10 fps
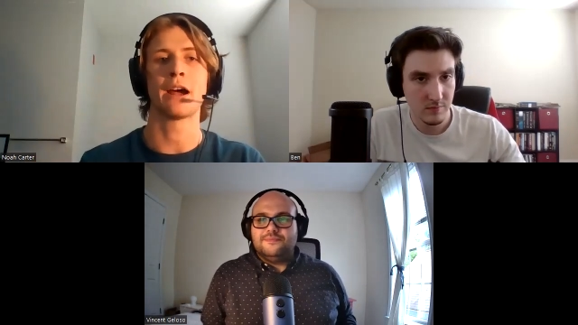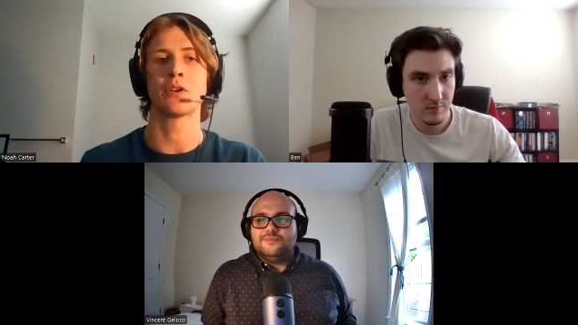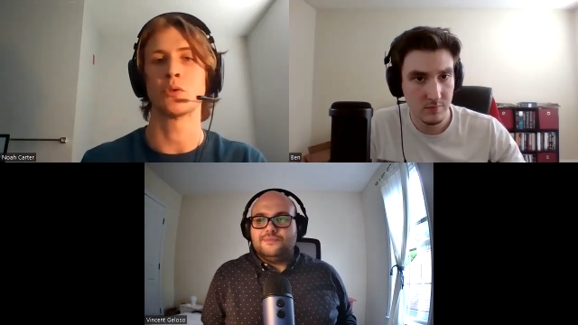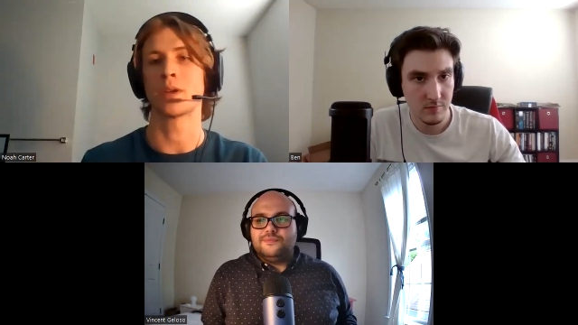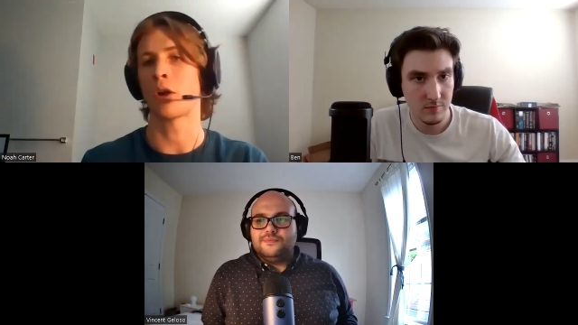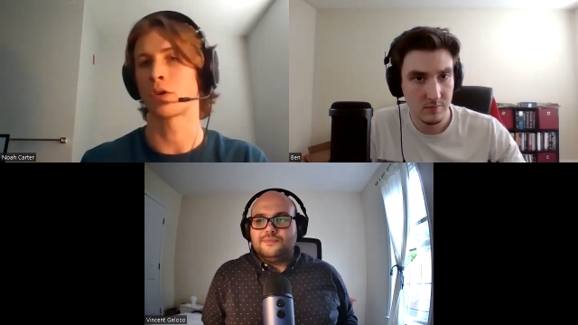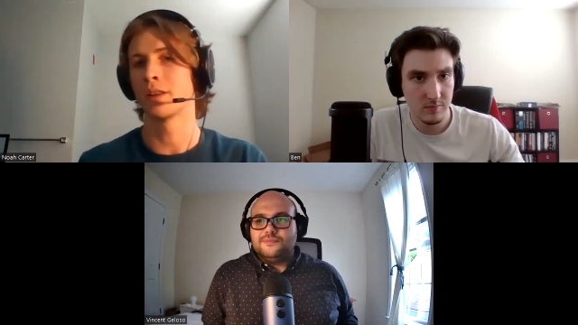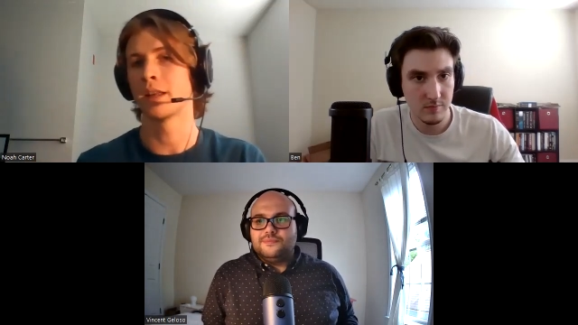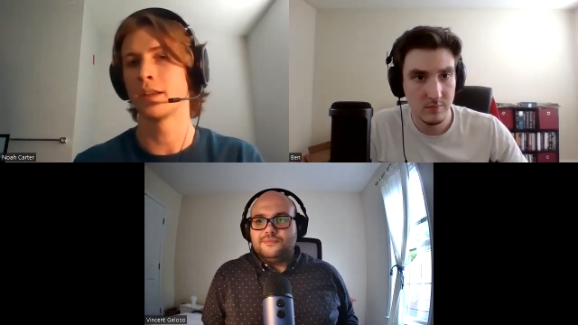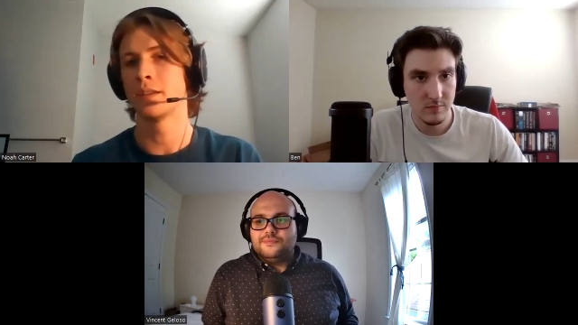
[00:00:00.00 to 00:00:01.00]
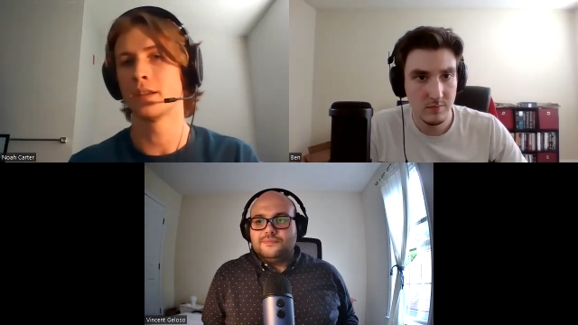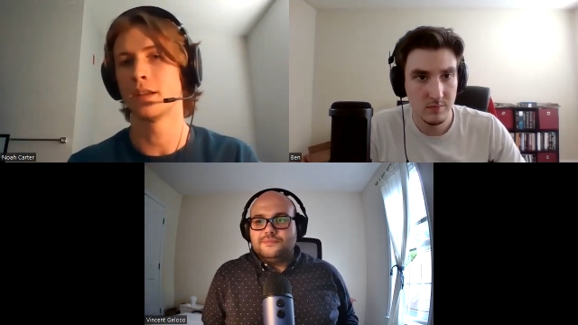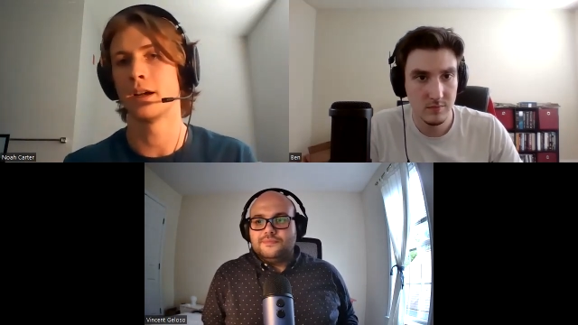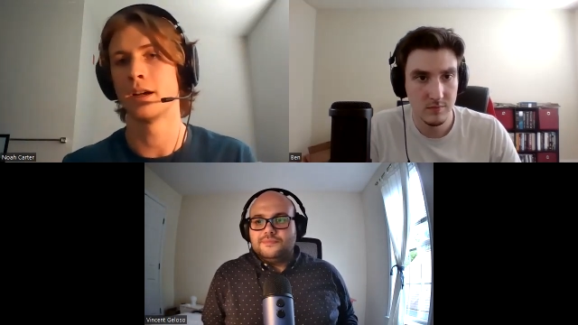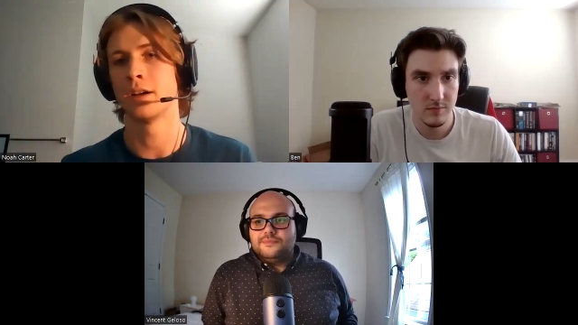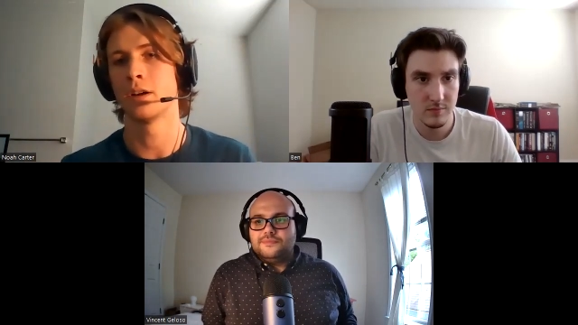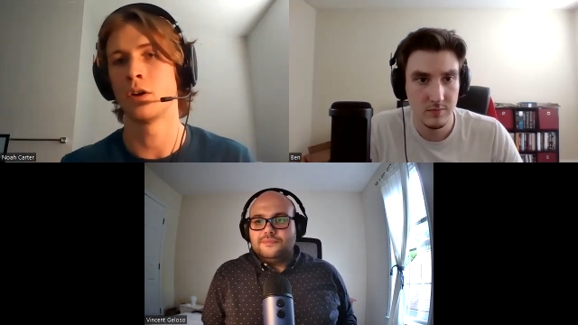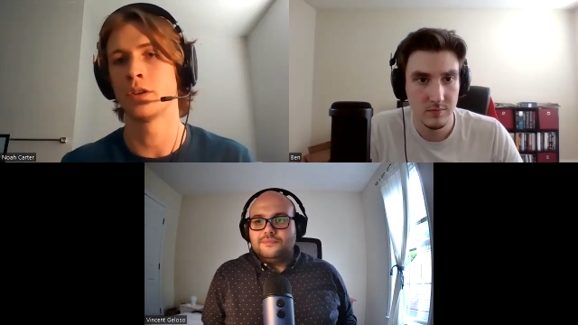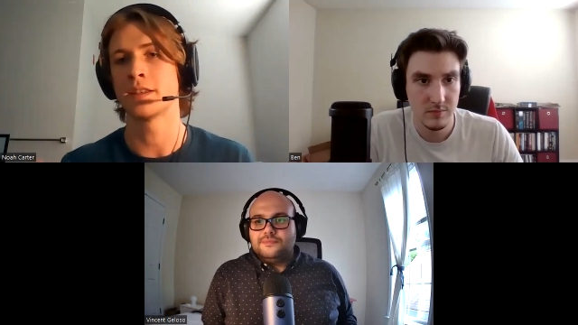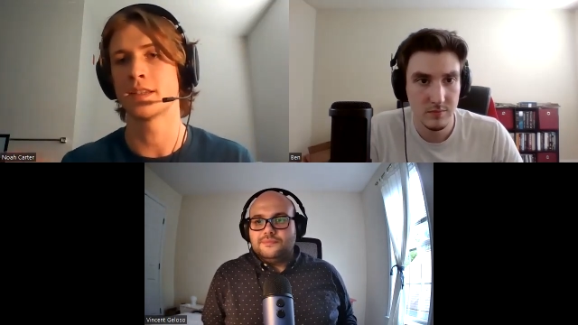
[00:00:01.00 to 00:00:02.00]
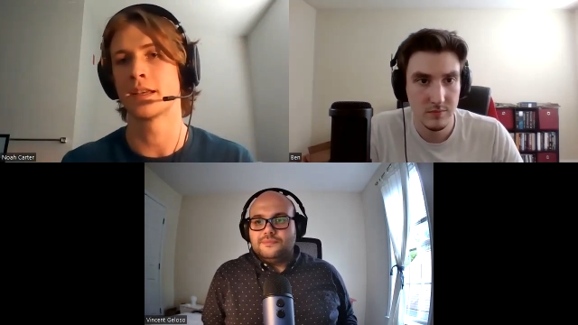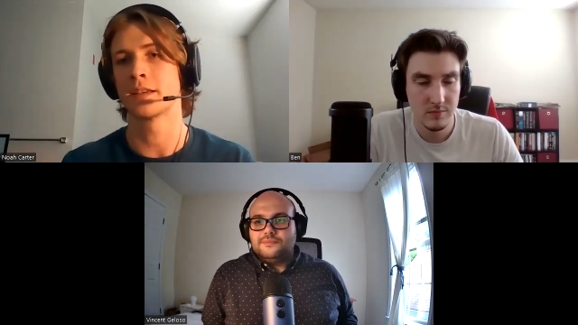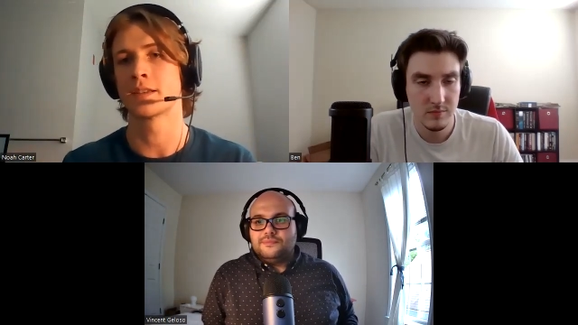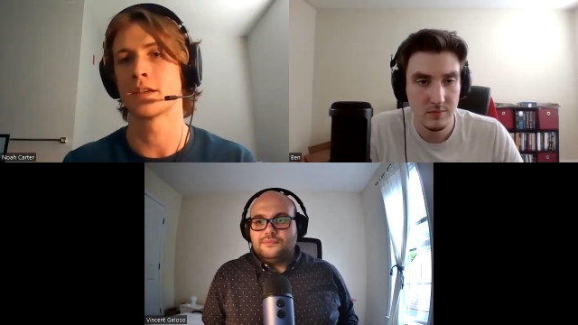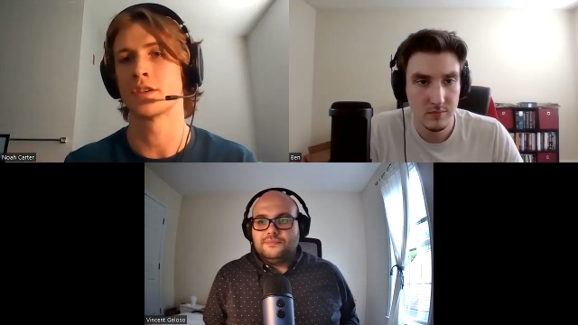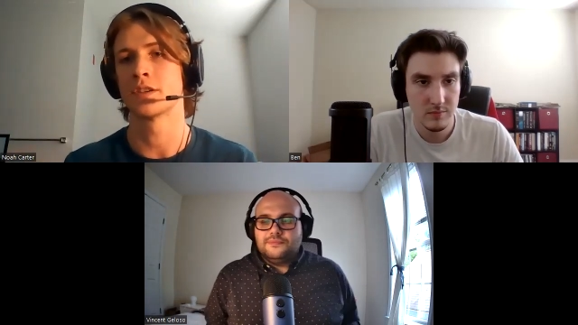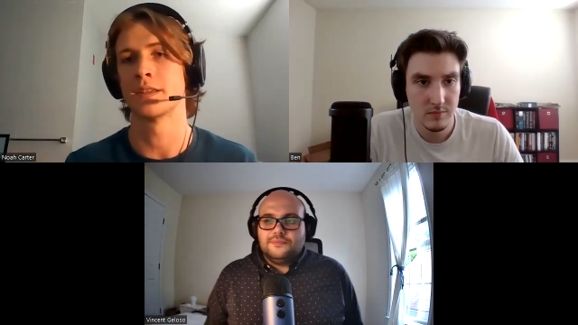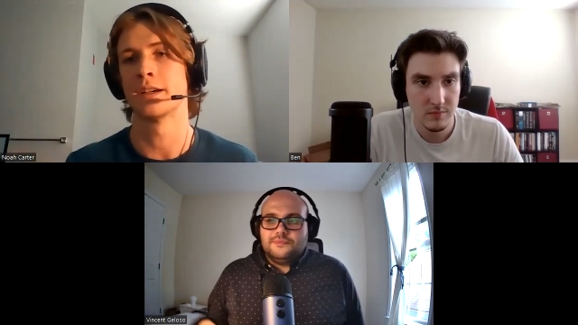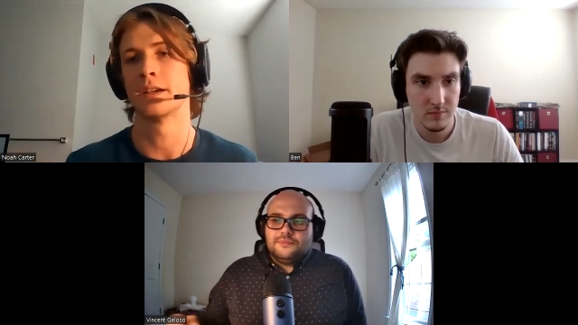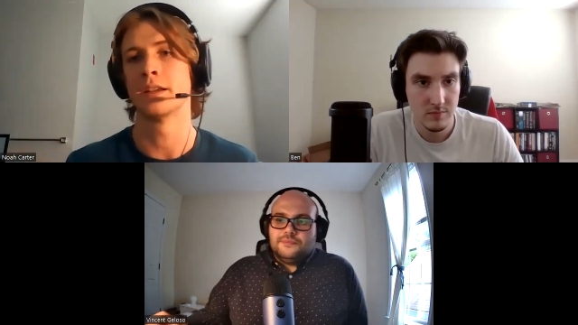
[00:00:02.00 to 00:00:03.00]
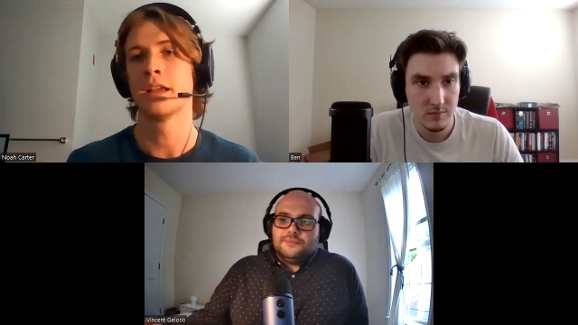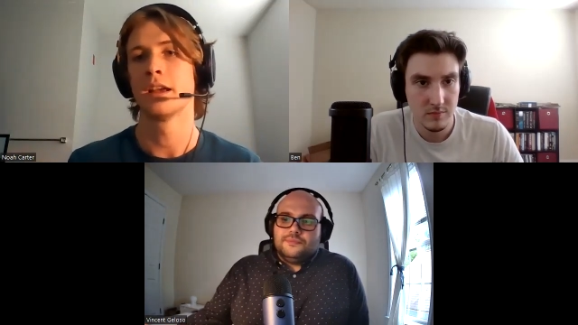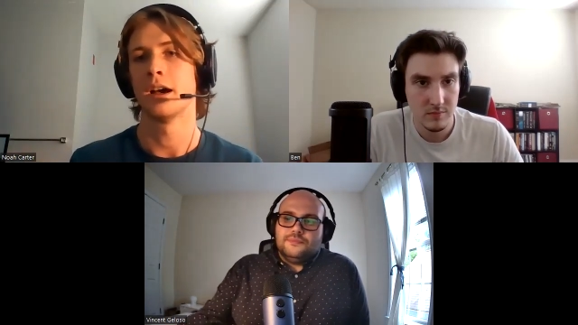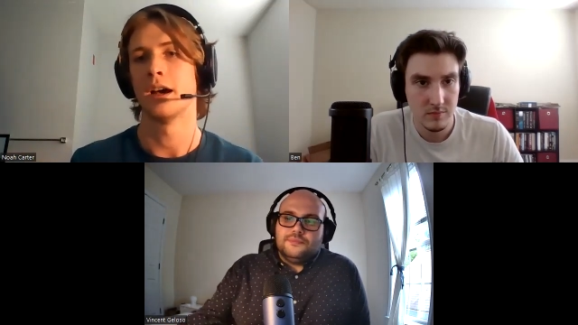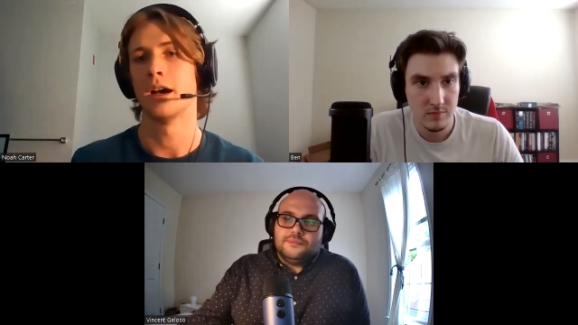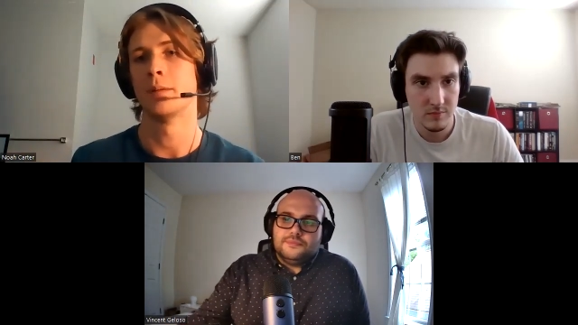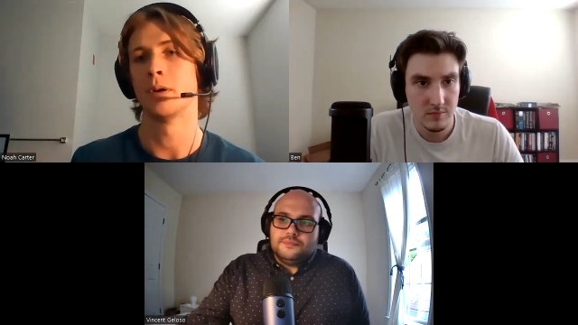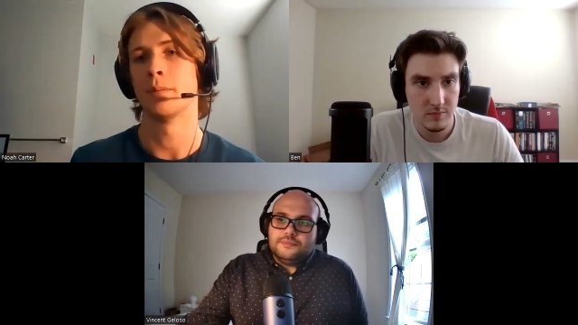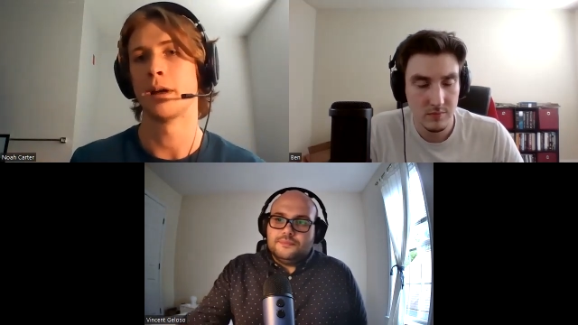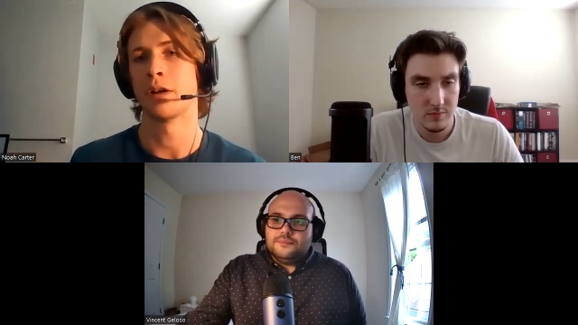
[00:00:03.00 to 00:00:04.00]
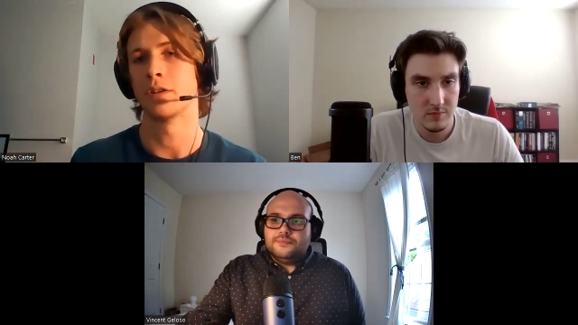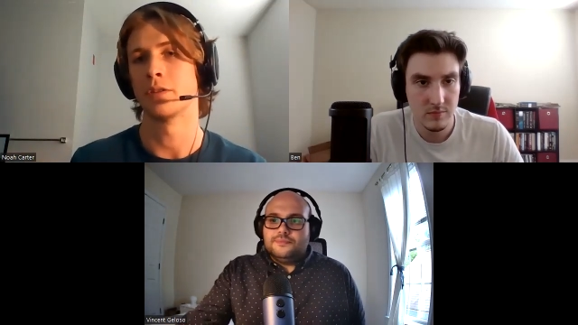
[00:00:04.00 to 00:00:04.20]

Speaker 1: how you calculated uh, all these things, such as the um, amount